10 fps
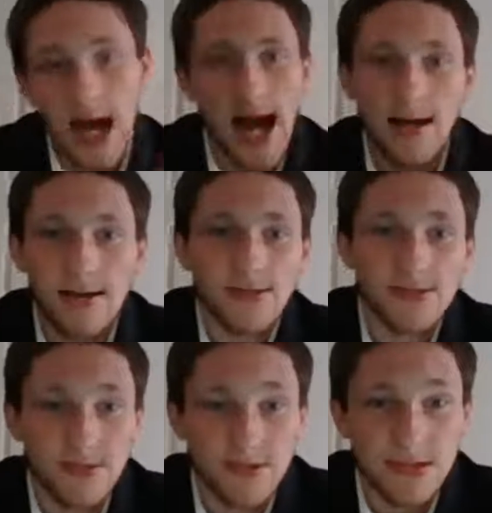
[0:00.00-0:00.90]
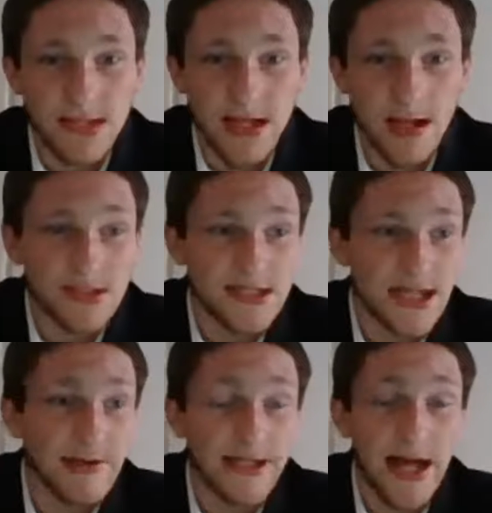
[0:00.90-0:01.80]
Kyle tells
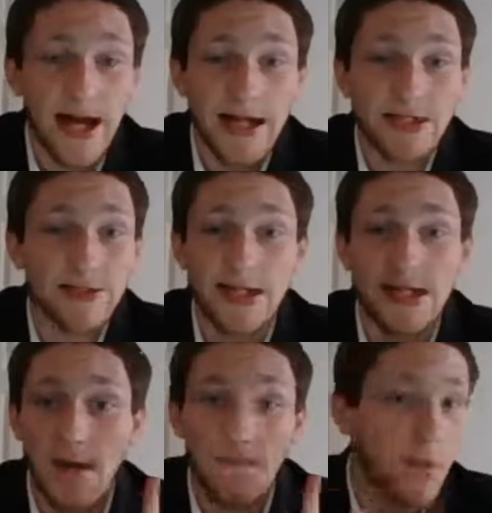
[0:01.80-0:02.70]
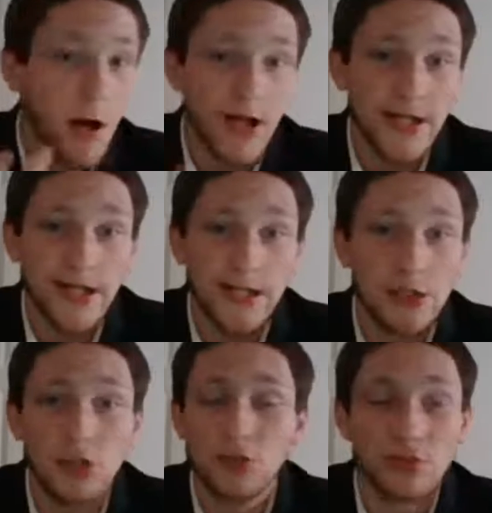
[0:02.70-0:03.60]
Sarah that you cannot
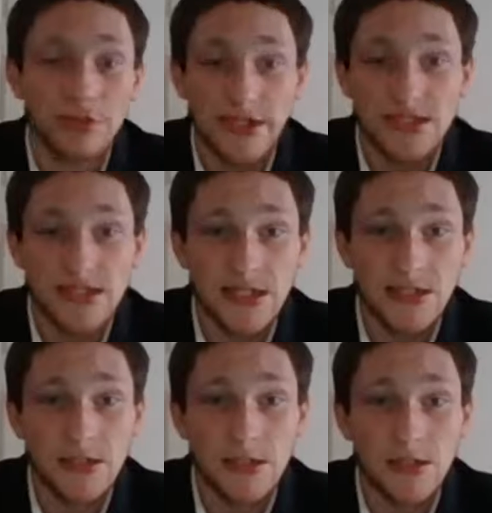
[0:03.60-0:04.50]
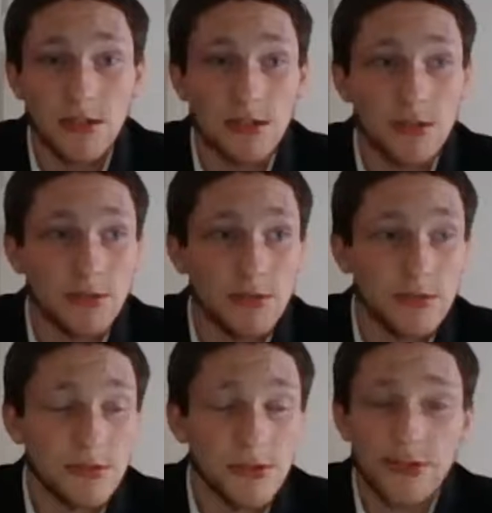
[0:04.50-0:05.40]
bargain reason.
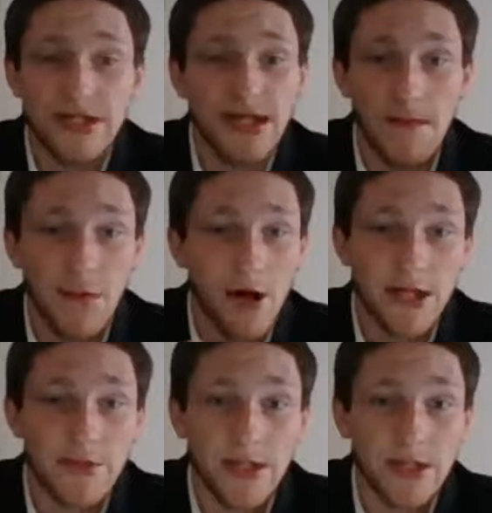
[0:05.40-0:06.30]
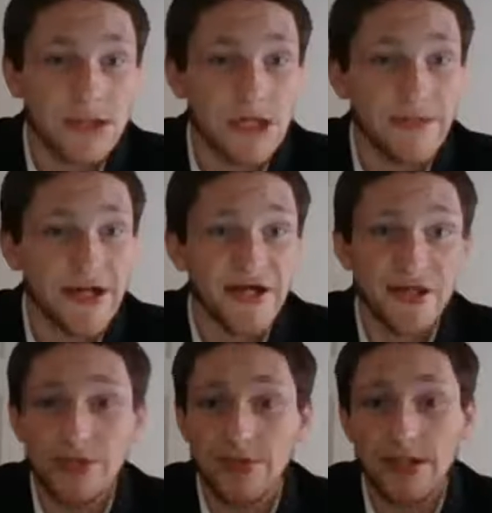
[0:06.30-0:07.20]
You cannot bargain with a Terminator.
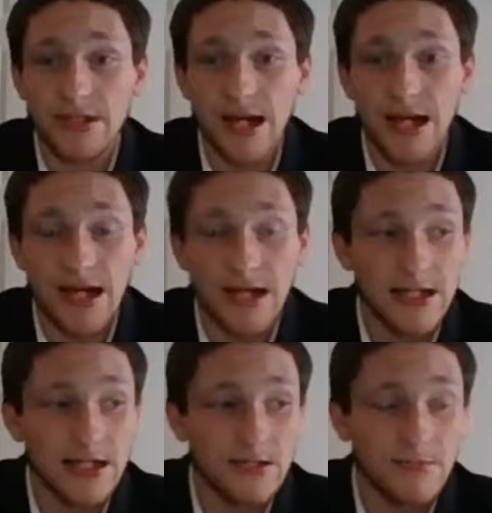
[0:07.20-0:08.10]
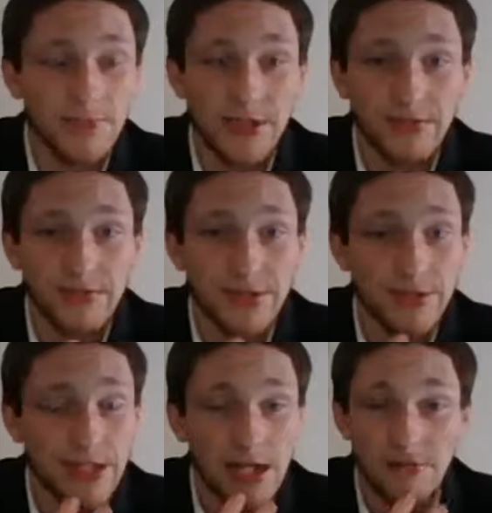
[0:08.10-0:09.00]
You cannot
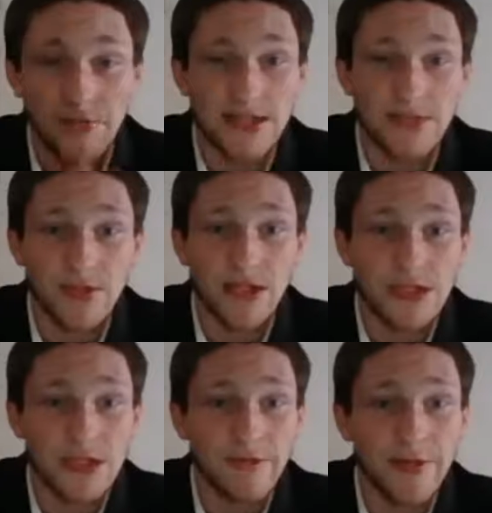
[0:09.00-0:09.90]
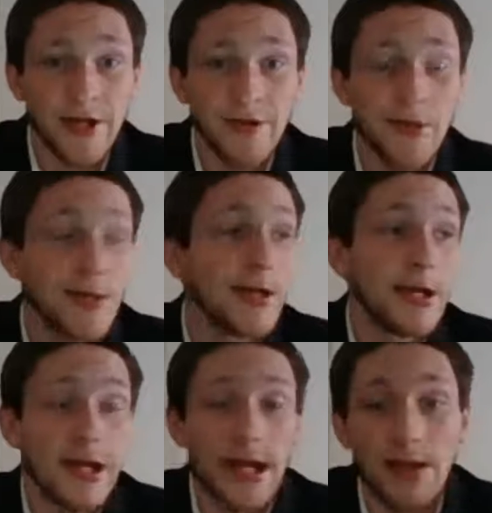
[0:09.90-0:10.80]
reason with a Terminator.
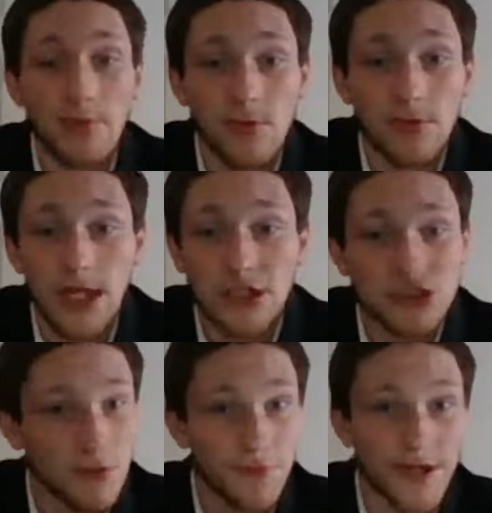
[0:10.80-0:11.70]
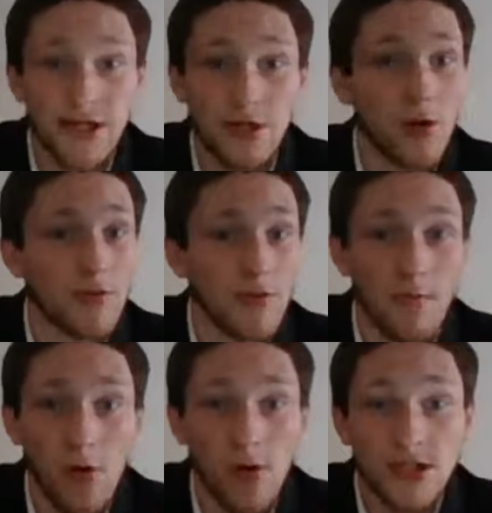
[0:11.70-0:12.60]
It will not show pity or
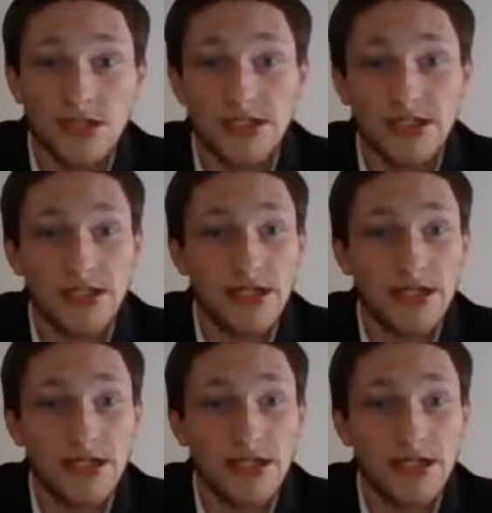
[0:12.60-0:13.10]
remorse.